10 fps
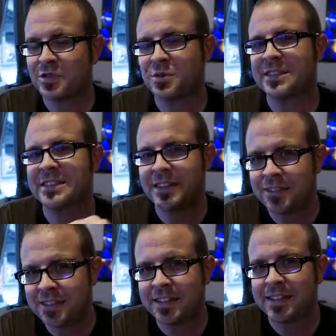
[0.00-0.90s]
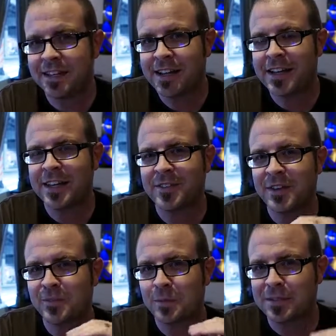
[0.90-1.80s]
2017, they've
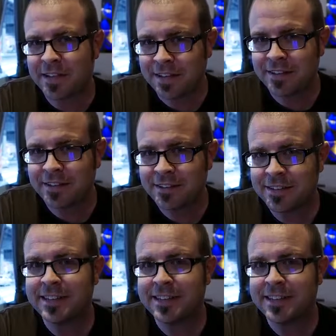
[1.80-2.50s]
gone from 10